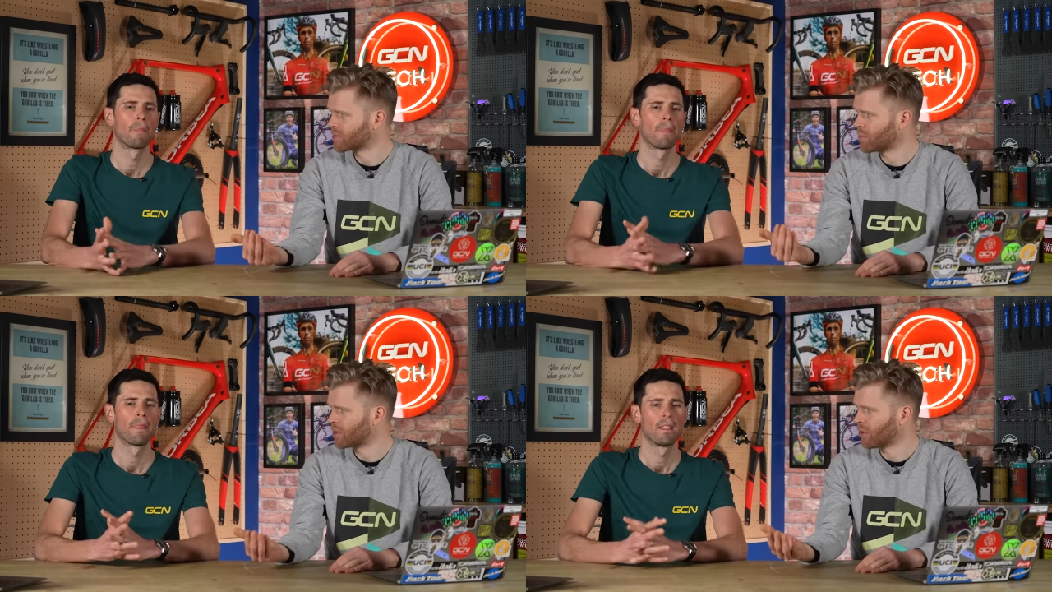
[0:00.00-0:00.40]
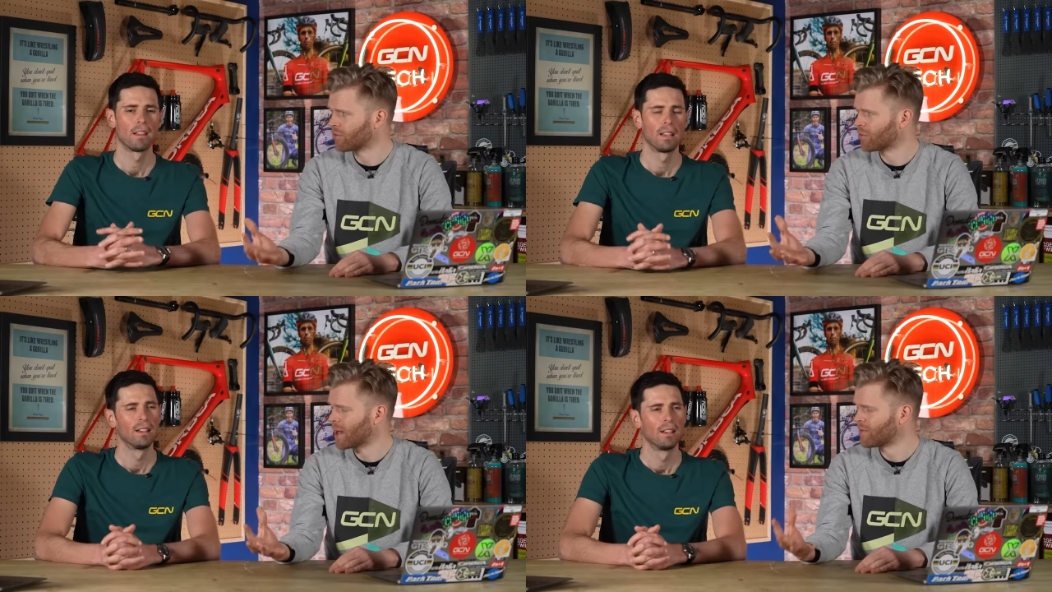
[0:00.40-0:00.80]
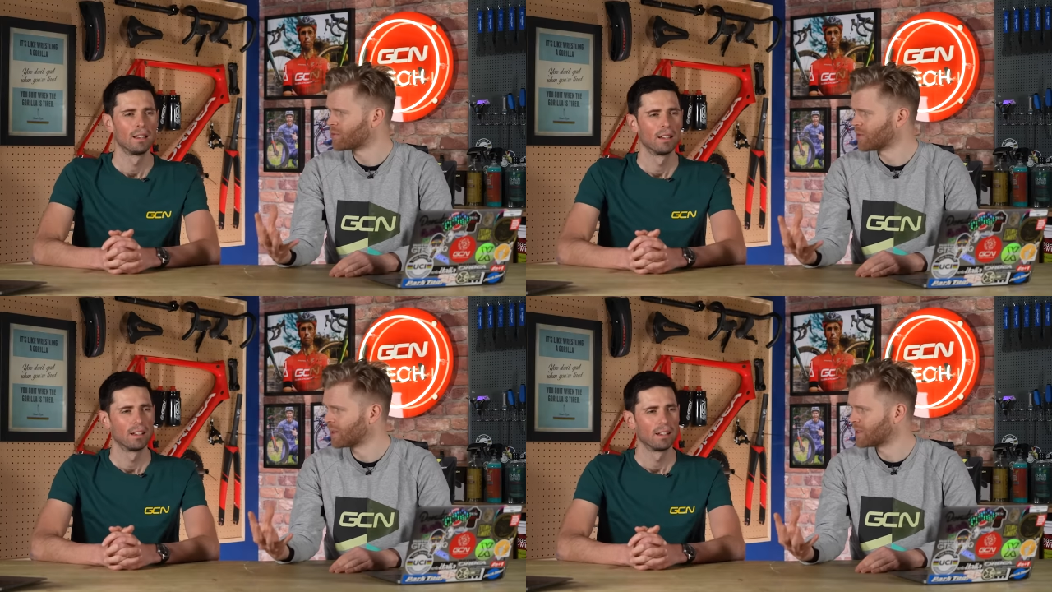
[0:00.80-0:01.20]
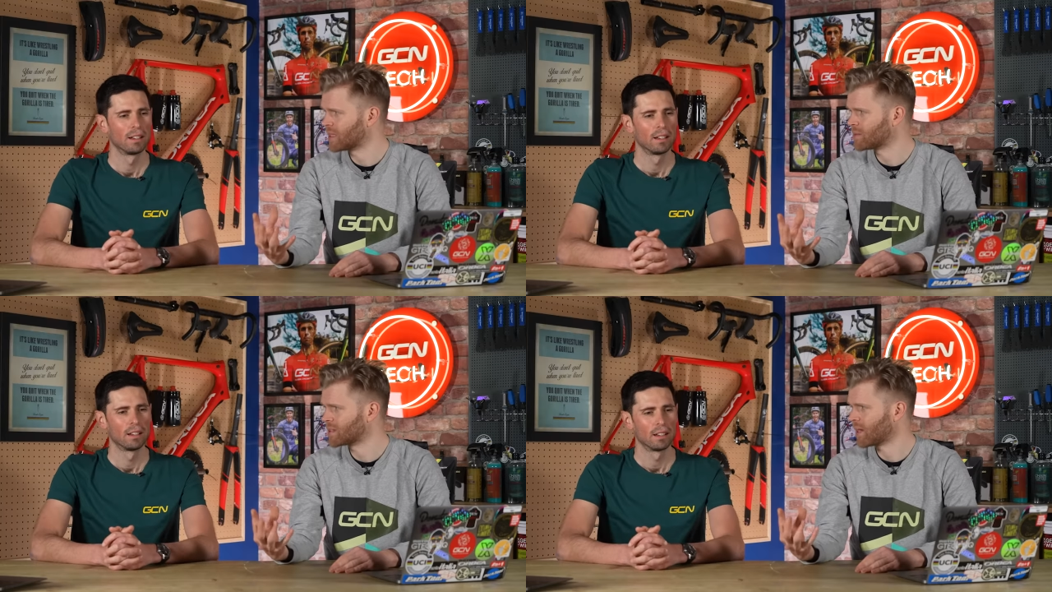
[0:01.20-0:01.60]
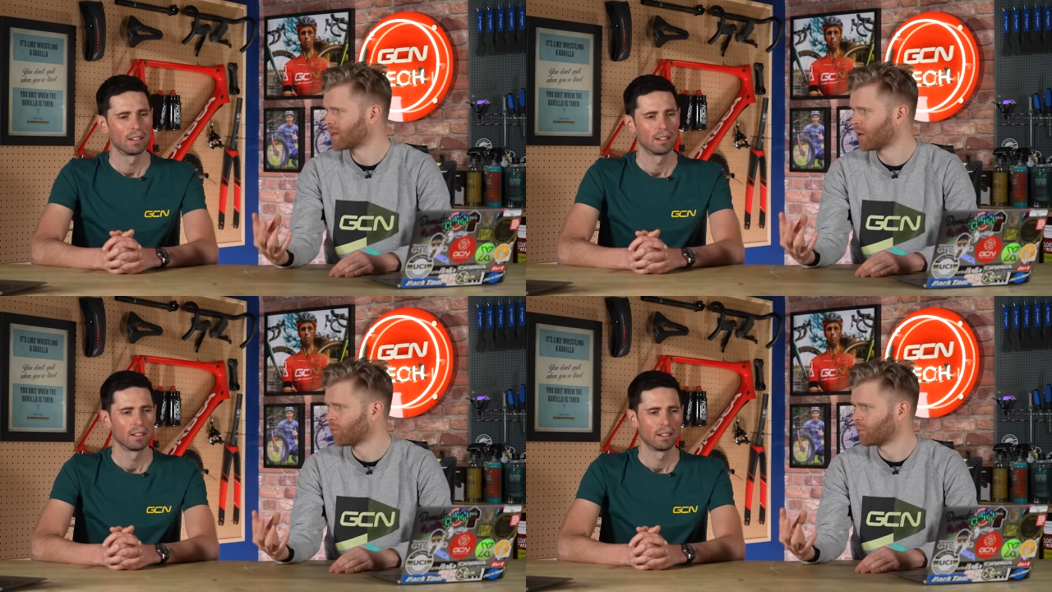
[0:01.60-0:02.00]
Speaker 1: but none of them ever really seem to
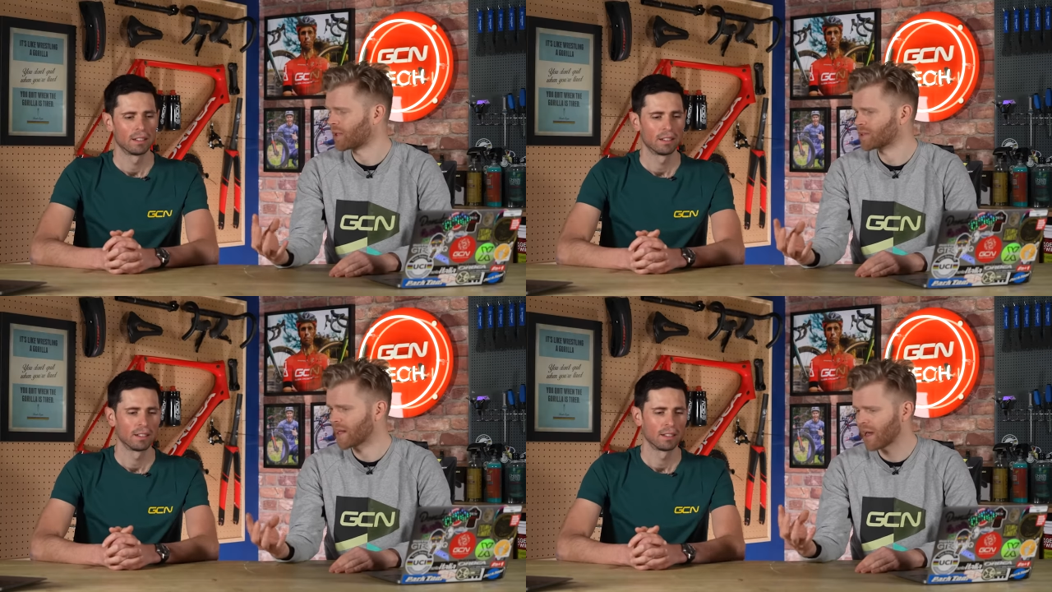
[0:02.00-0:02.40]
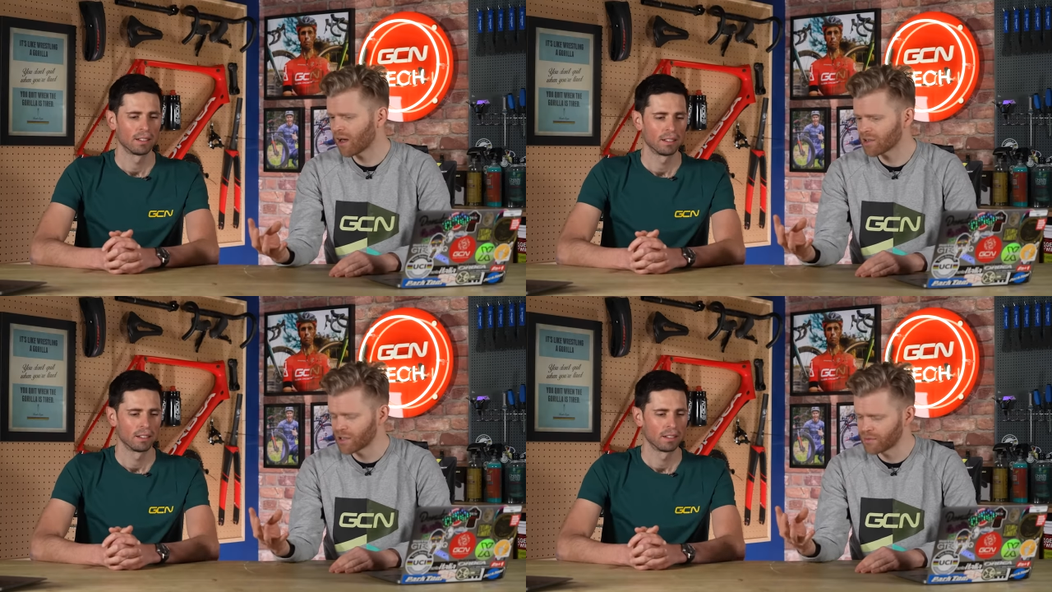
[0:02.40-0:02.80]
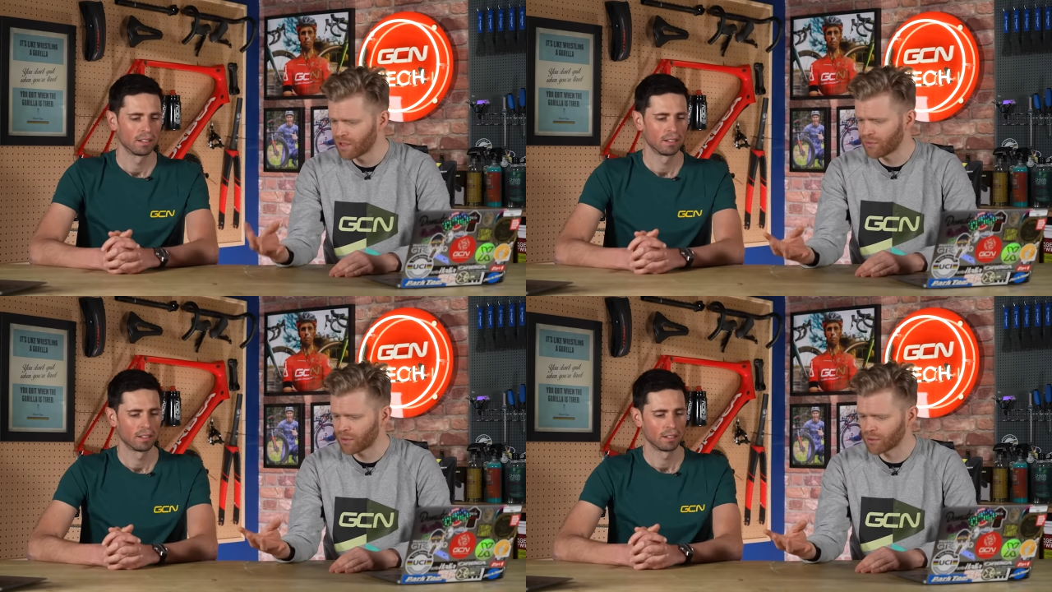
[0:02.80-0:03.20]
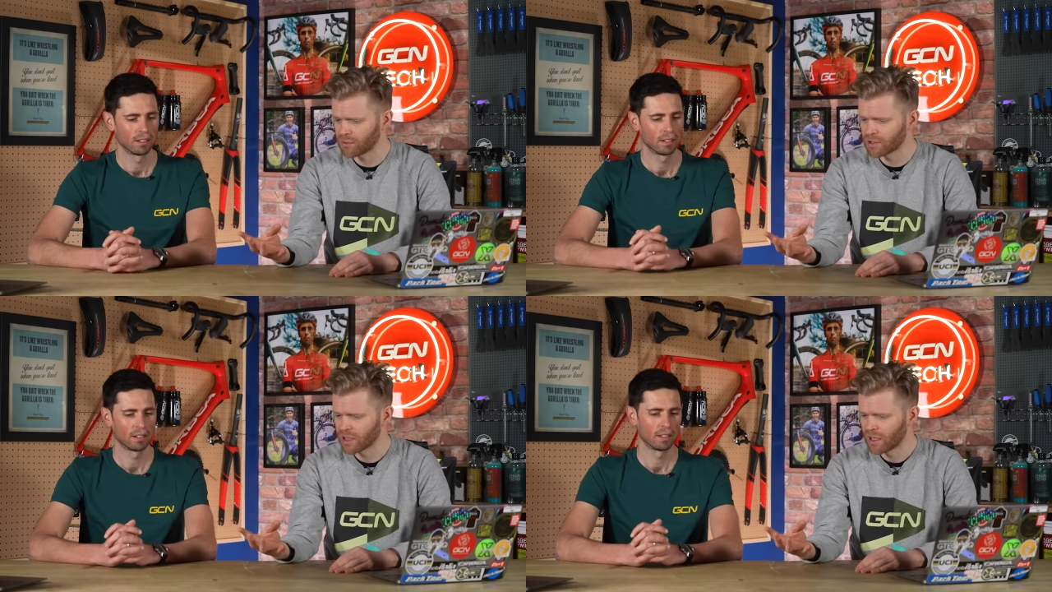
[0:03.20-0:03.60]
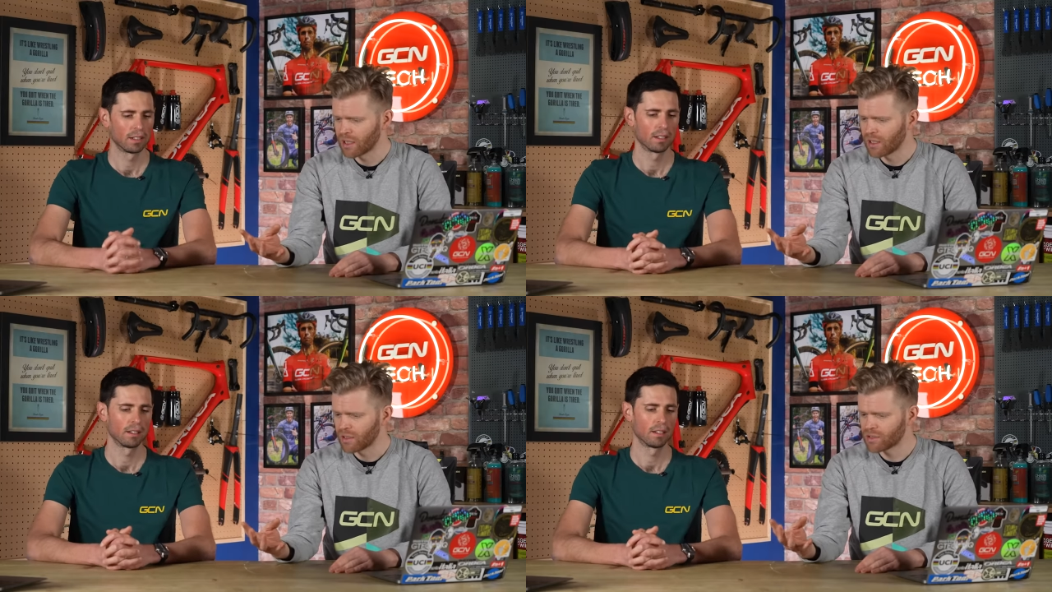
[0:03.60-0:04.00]
take off because they are so difficult
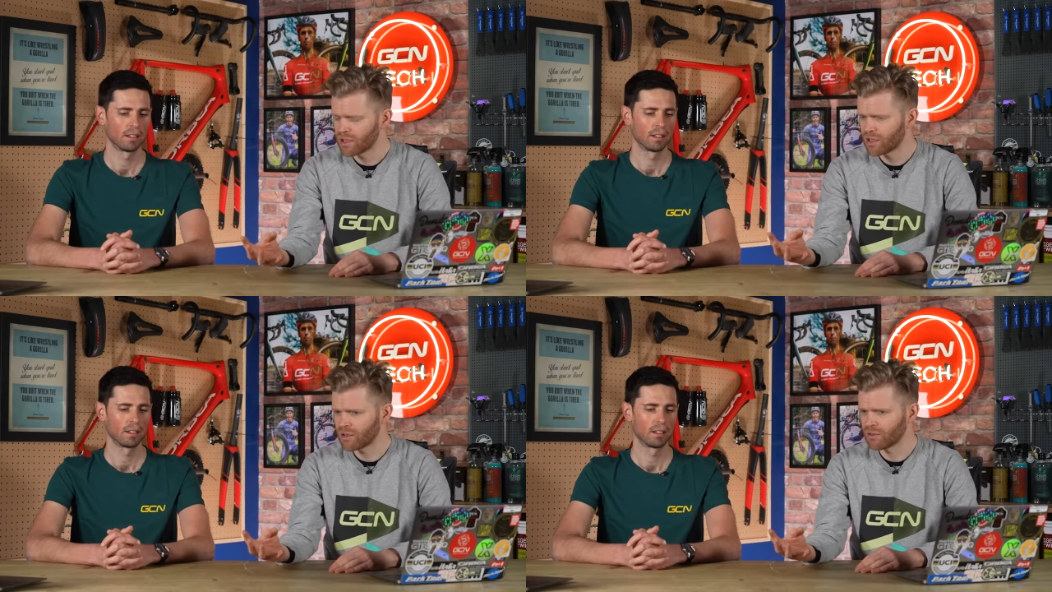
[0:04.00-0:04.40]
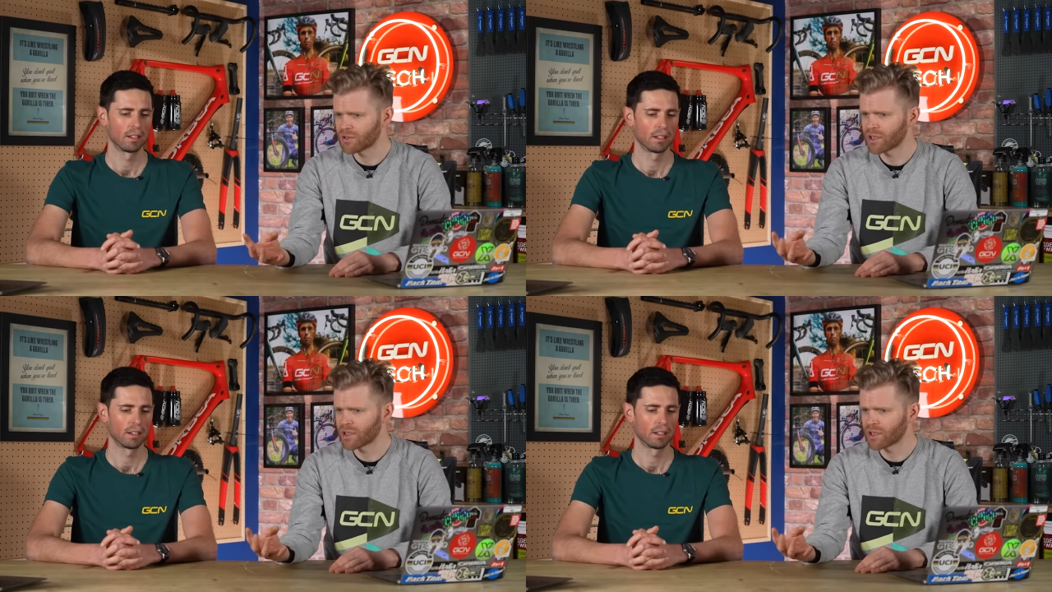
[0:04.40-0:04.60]
to use.